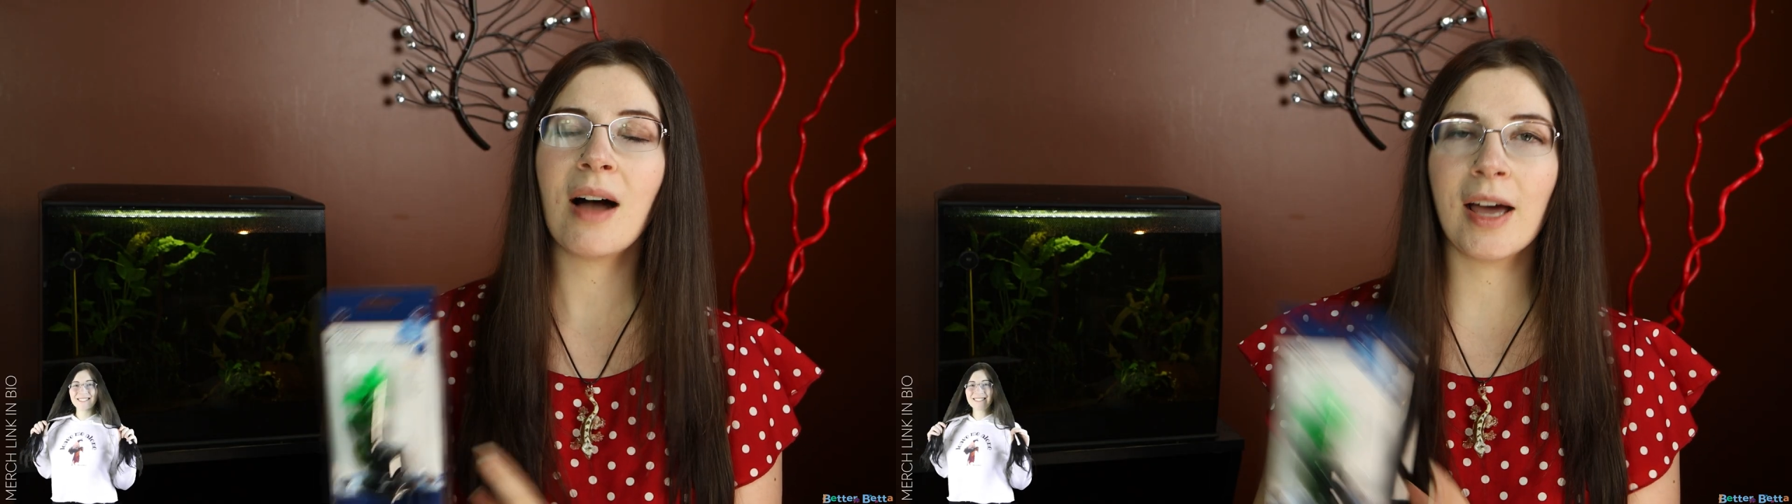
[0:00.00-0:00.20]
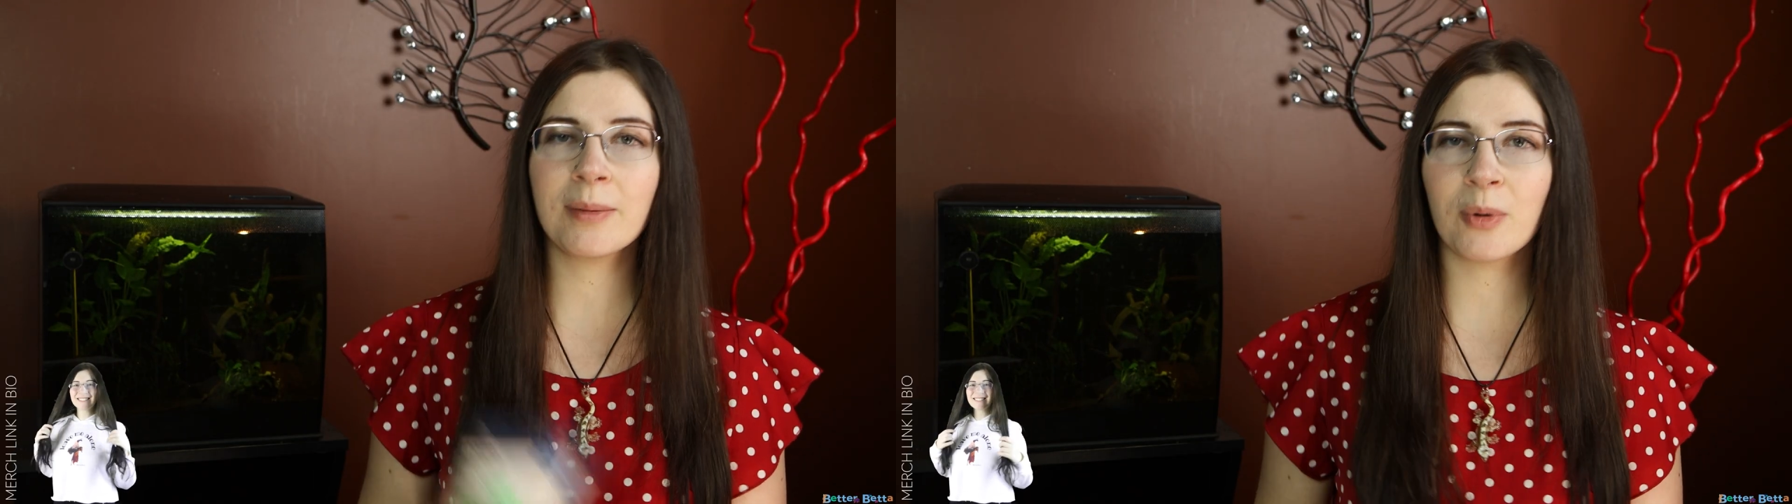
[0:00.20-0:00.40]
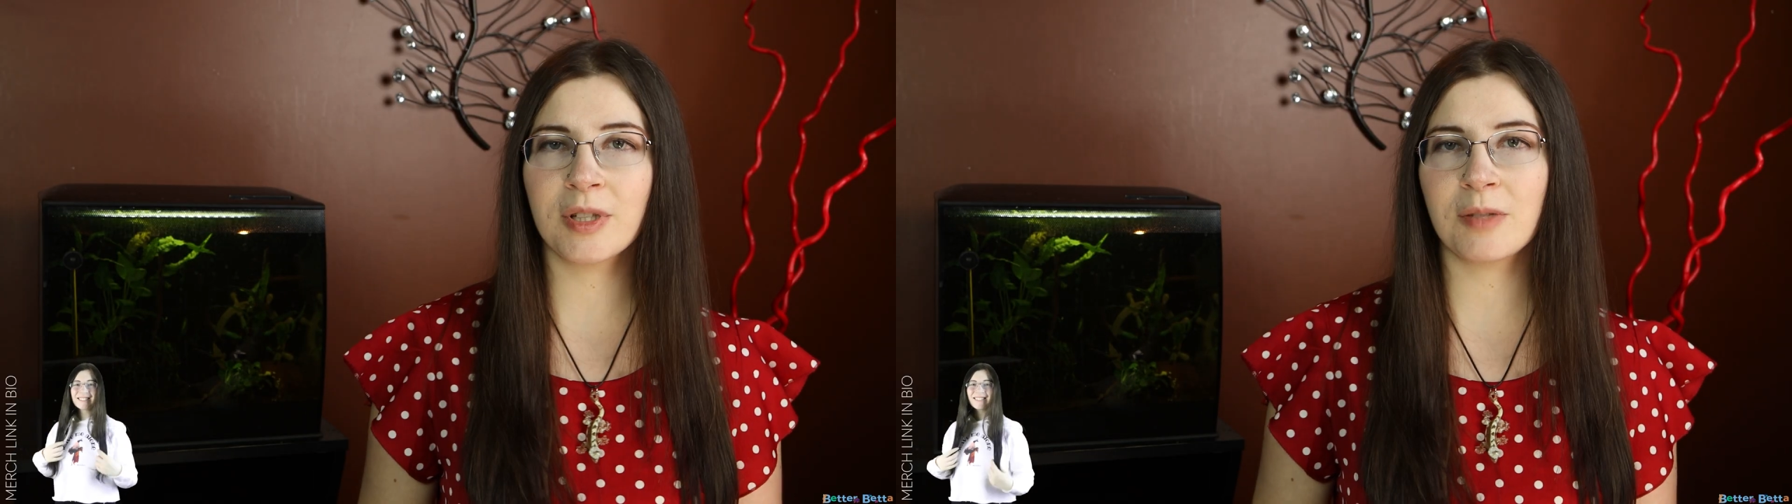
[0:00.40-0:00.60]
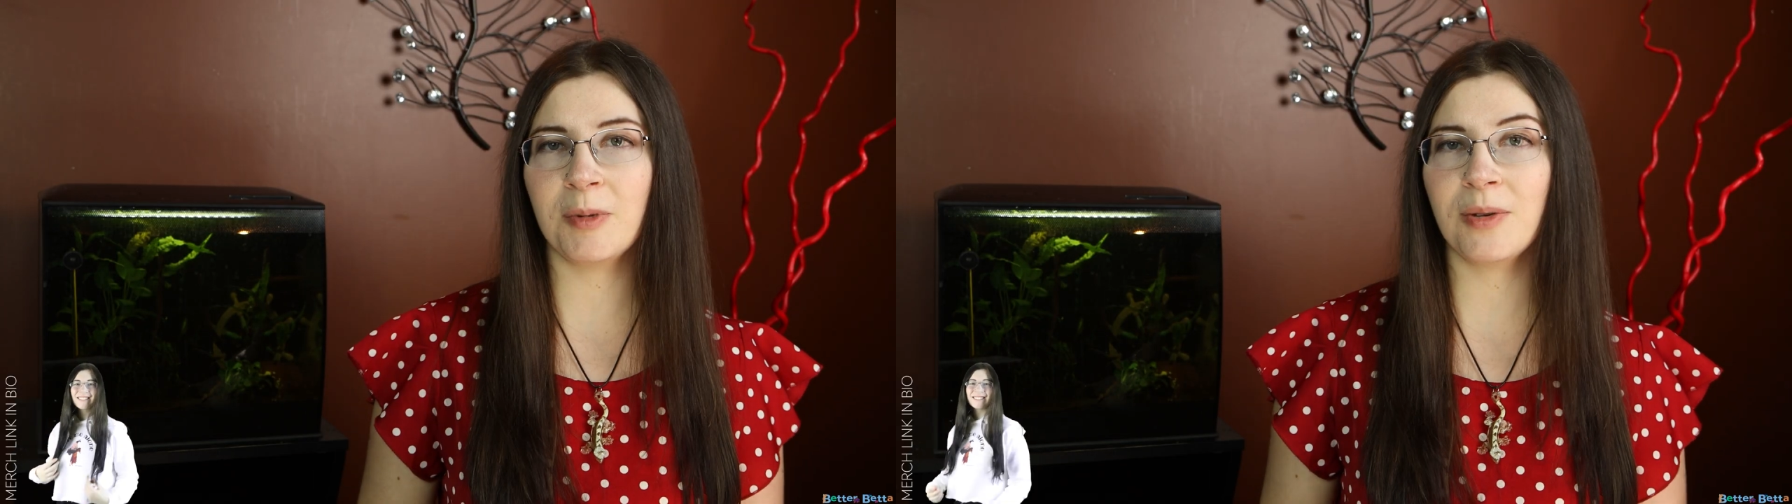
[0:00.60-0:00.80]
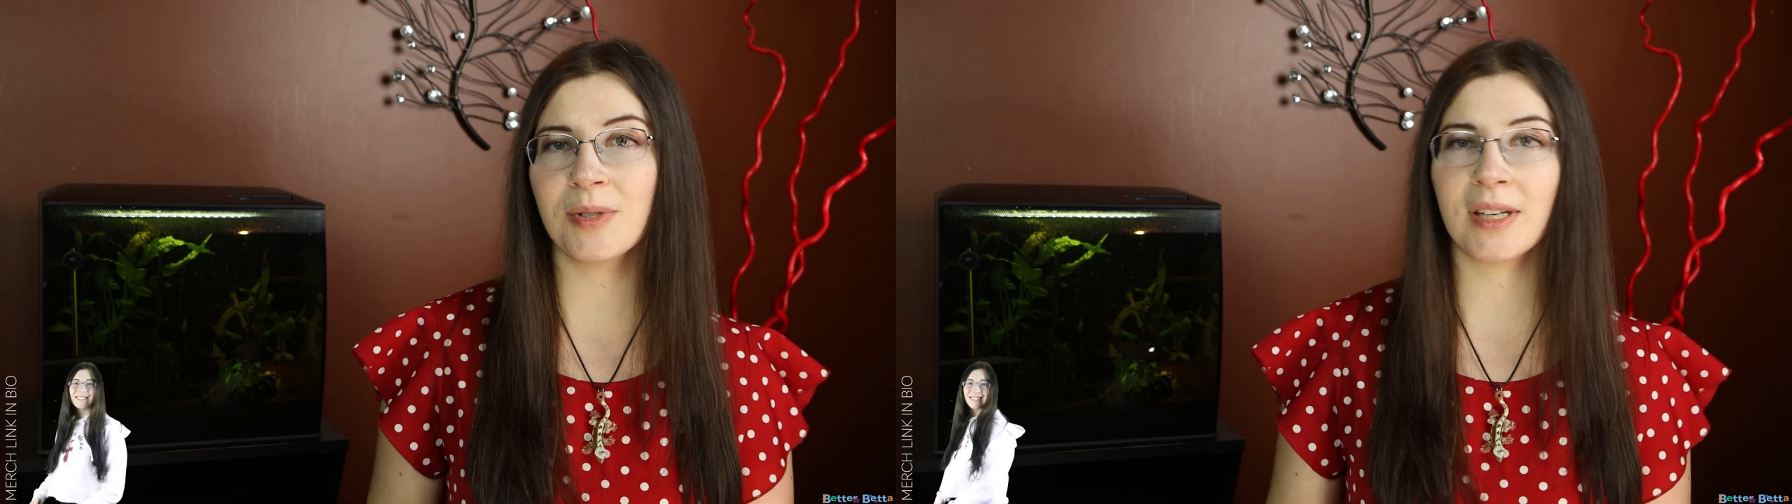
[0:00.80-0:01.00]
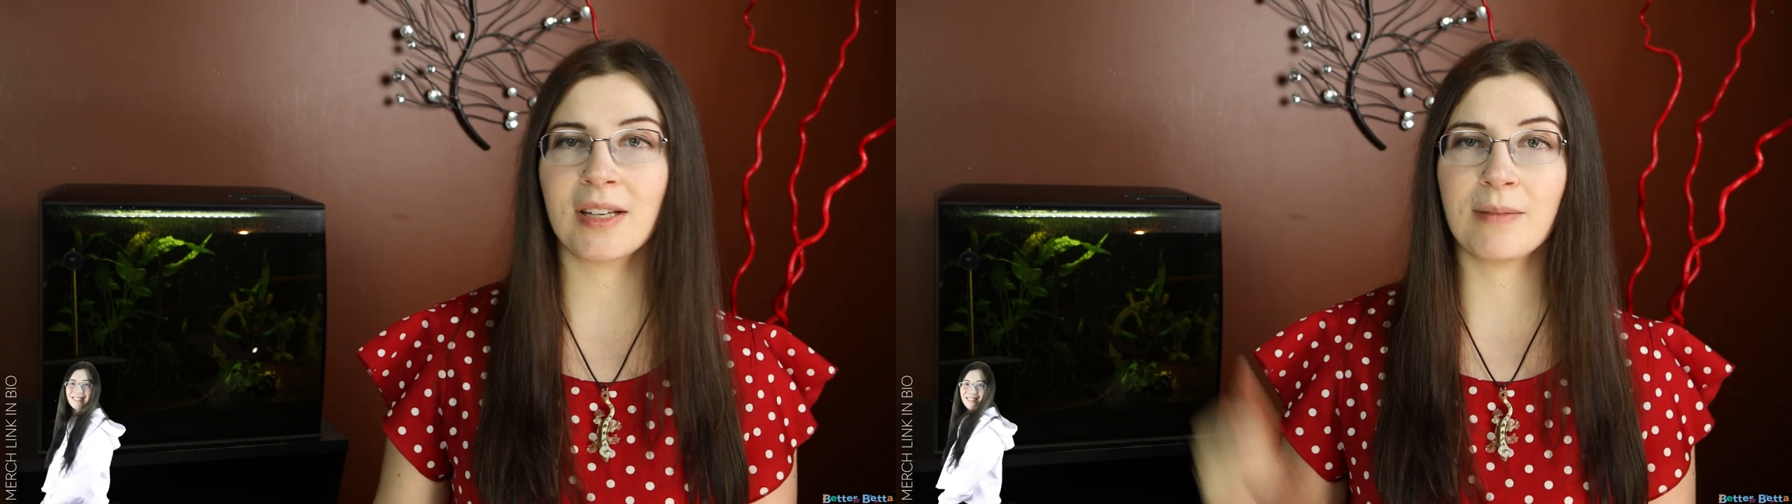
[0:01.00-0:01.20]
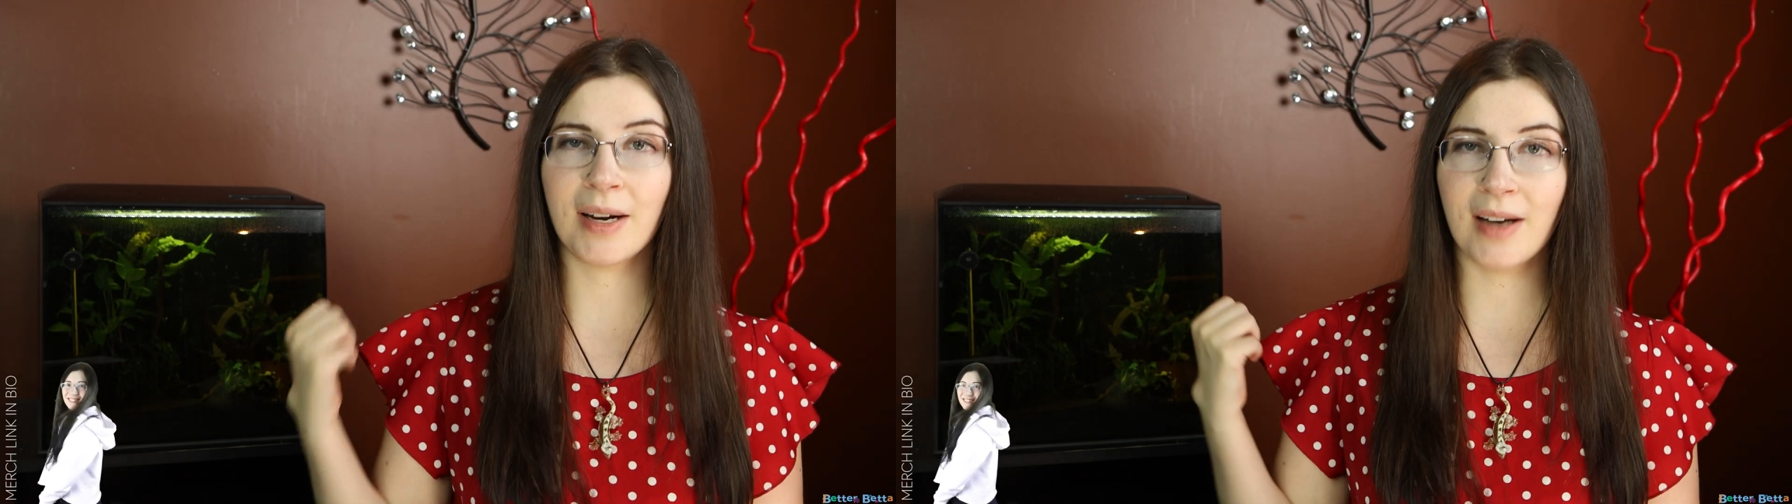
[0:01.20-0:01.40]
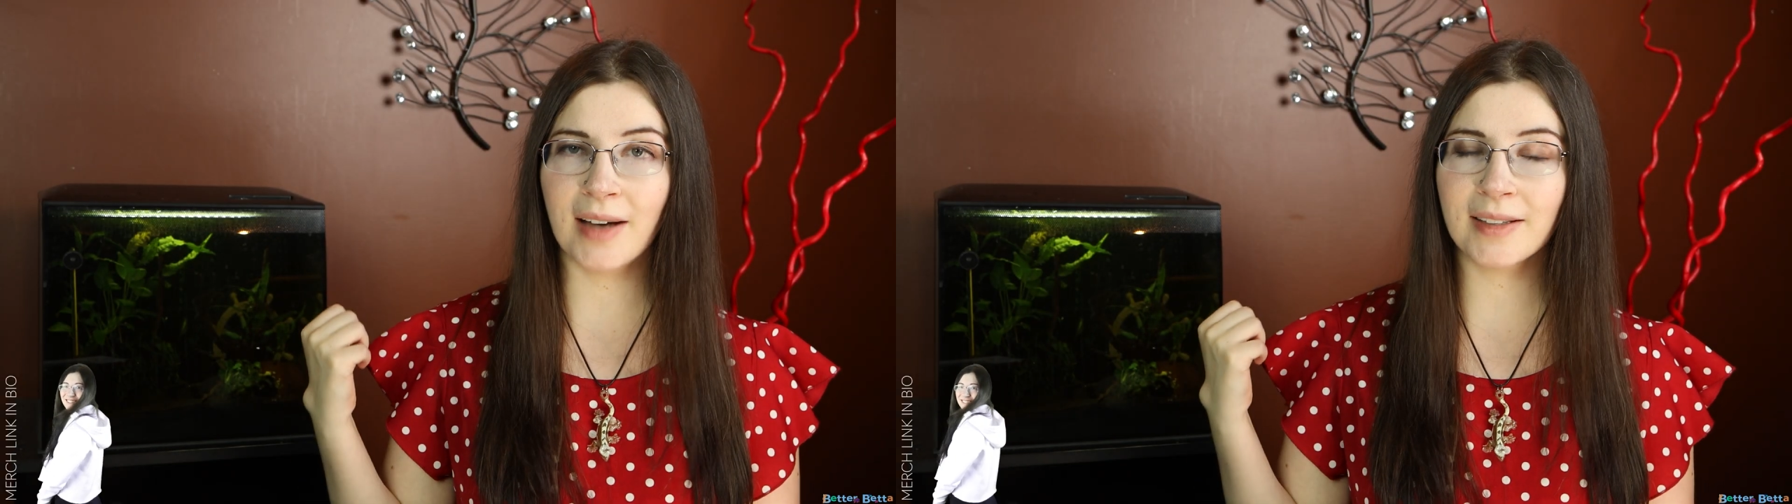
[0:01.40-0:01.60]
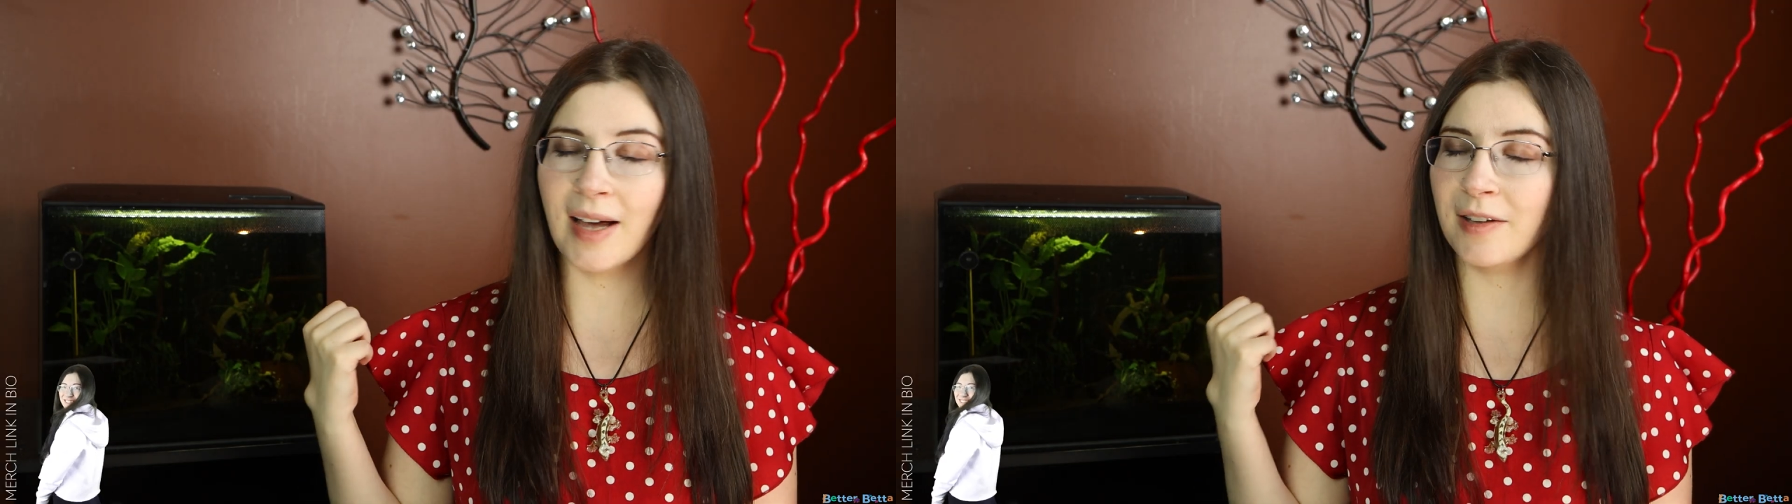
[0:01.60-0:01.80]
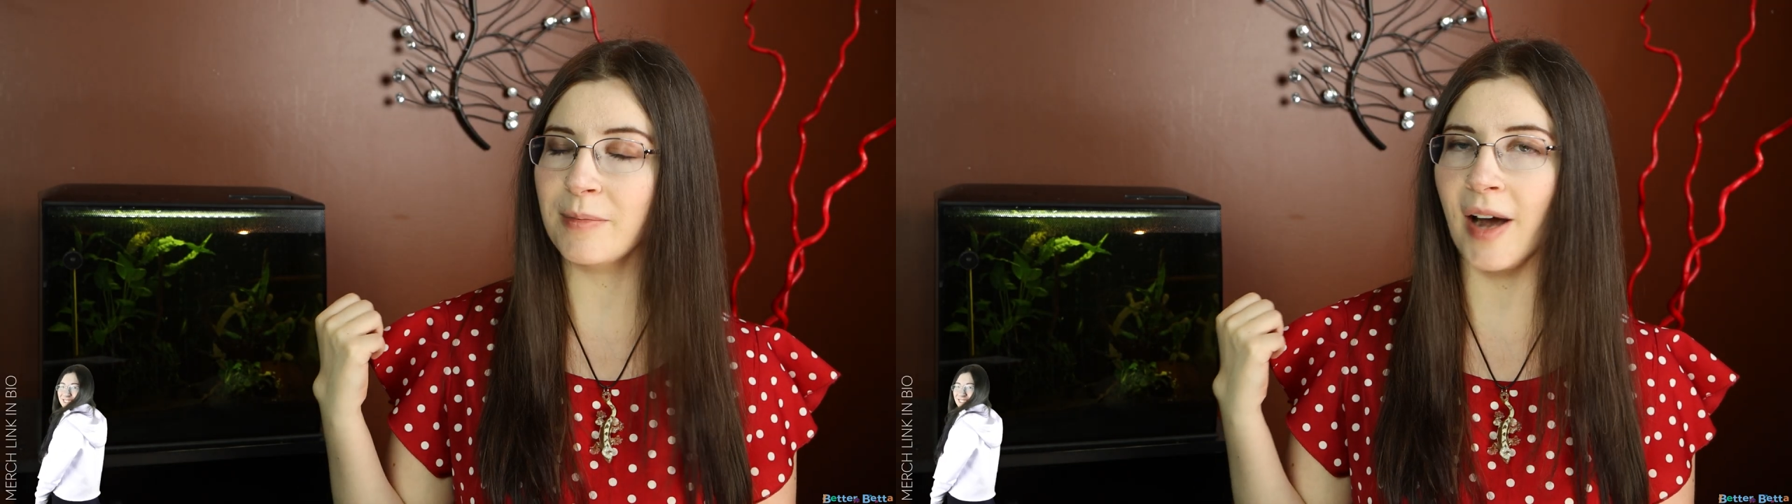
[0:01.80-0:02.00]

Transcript: I am going to be using it in my 9-gallon